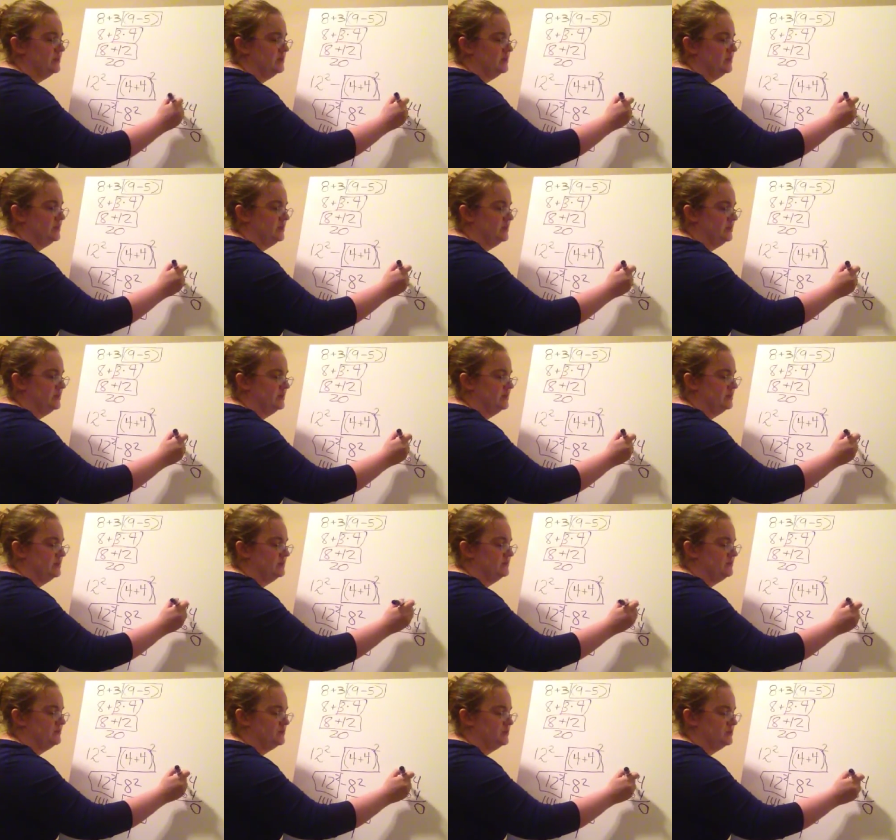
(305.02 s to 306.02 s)

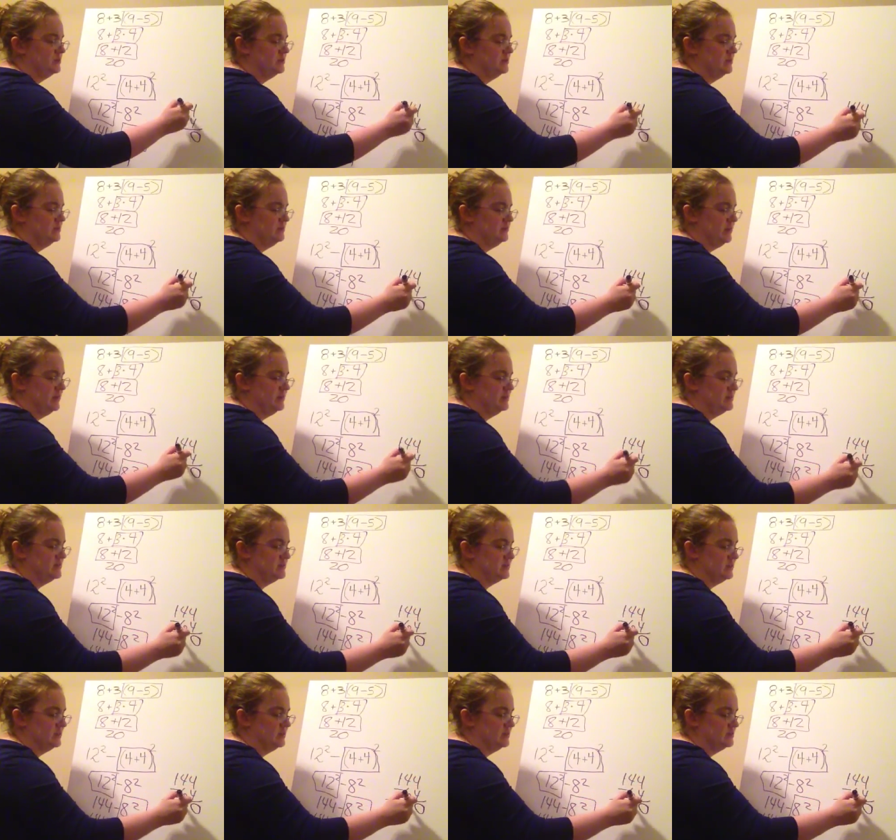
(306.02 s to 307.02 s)
and 14 minus
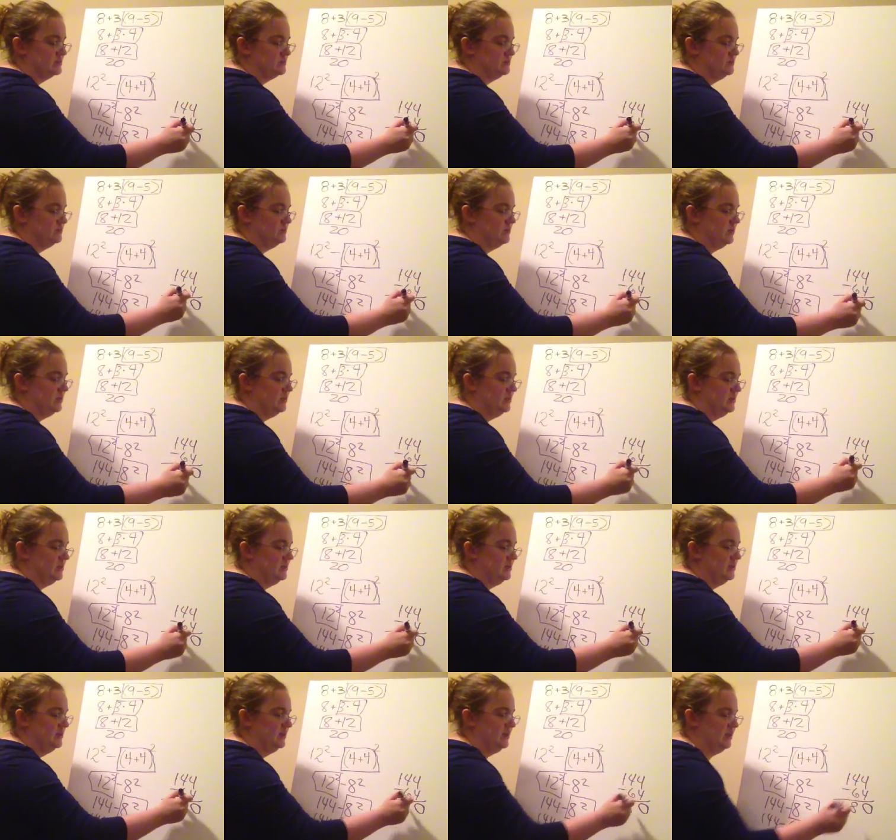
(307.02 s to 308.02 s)
6 would be
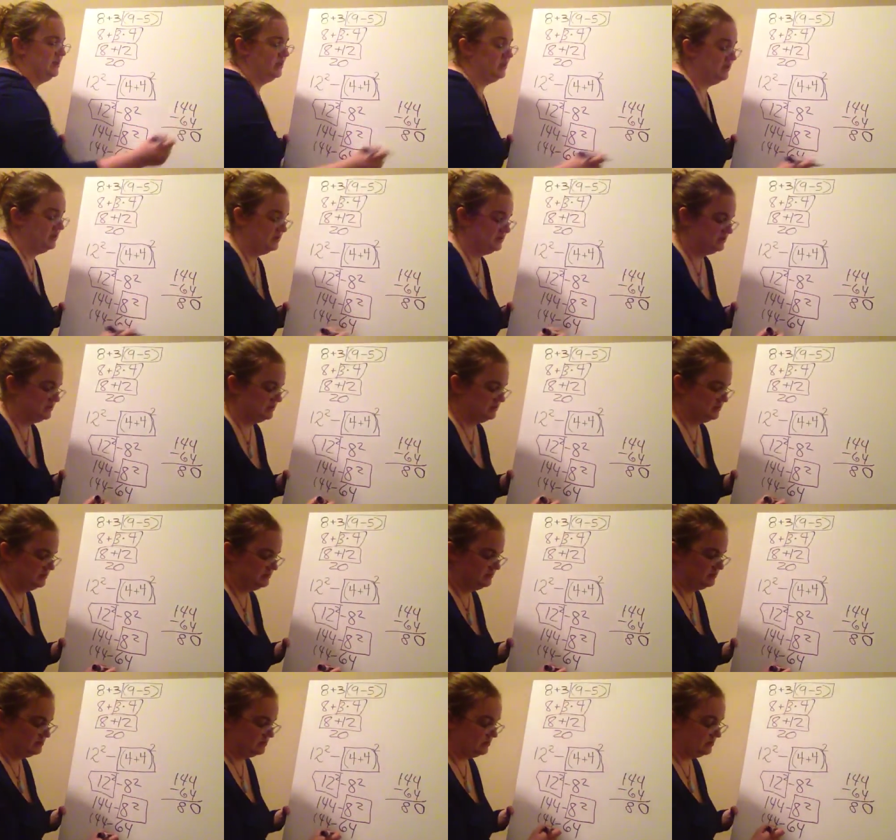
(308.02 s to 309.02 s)
8.
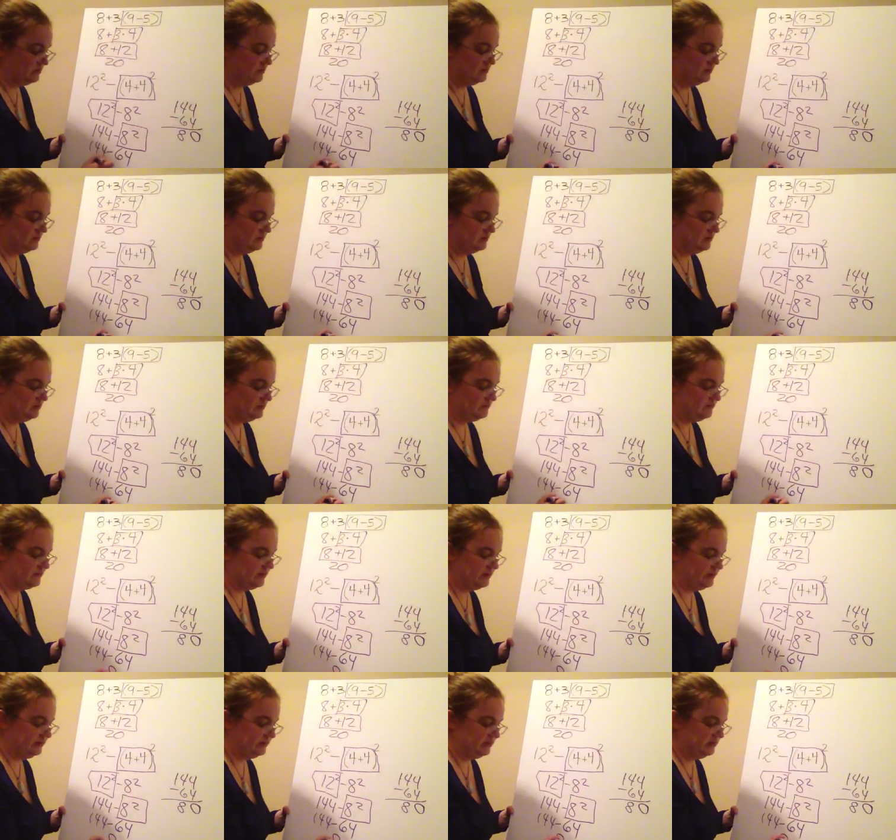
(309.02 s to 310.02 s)
So your
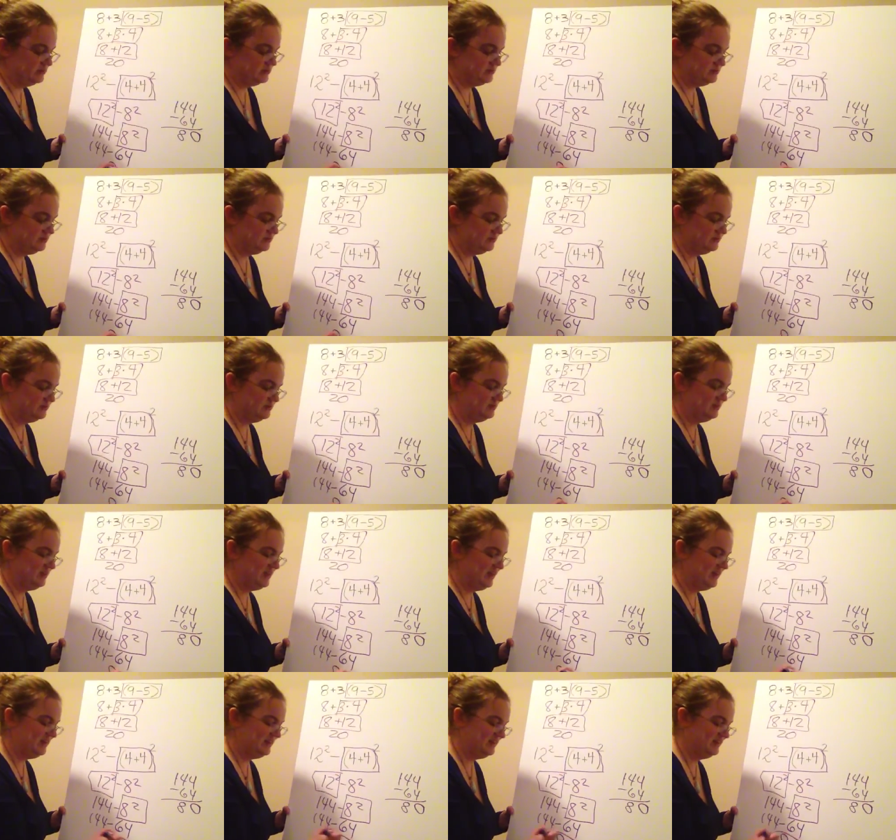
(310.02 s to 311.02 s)
final answer would be
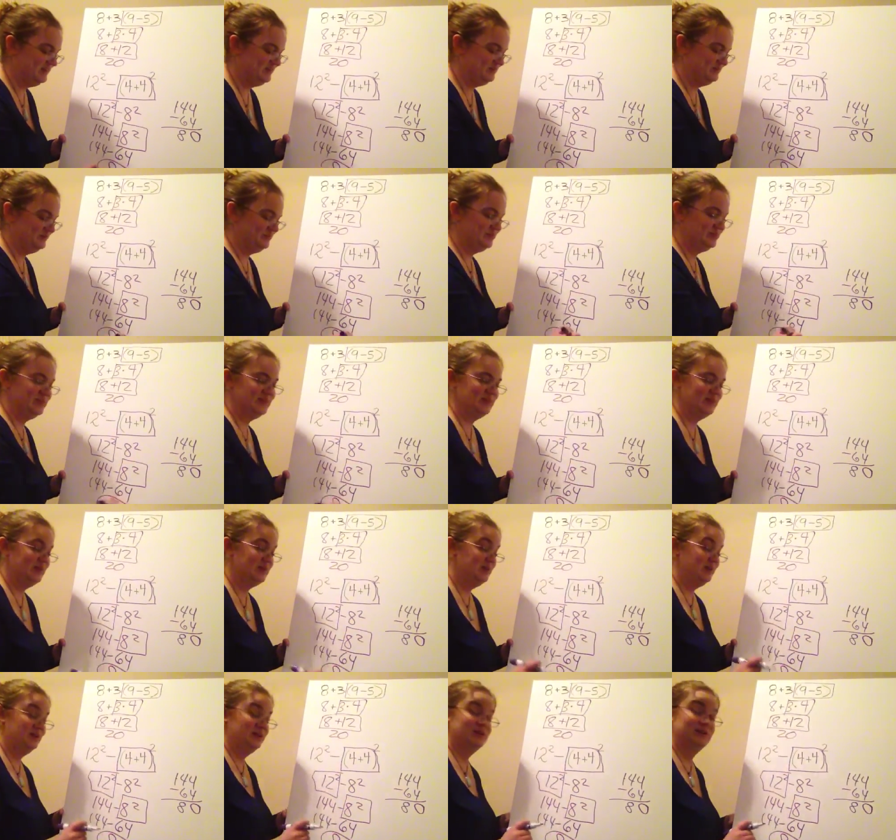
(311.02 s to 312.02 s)
80.
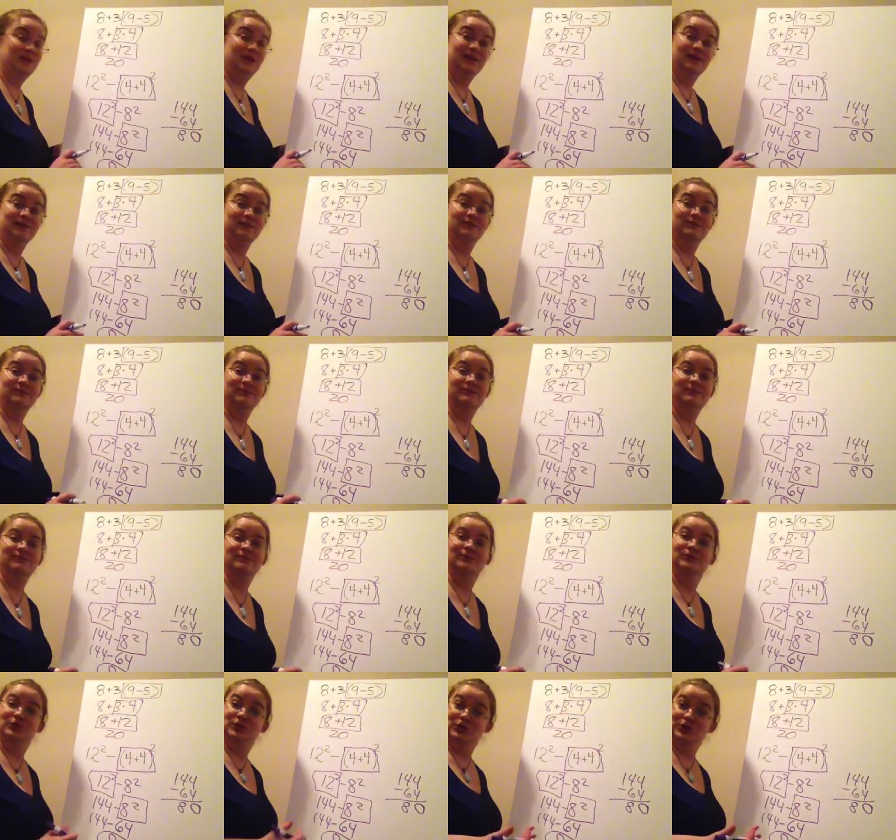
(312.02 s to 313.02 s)
Now,
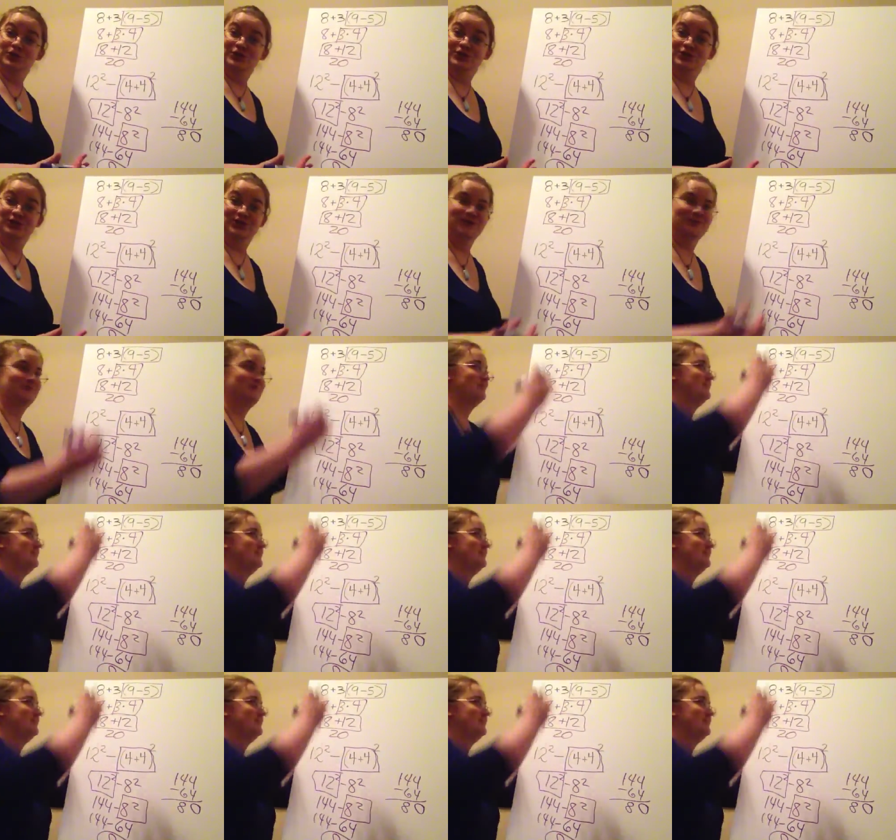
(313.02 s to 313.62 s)
your turn.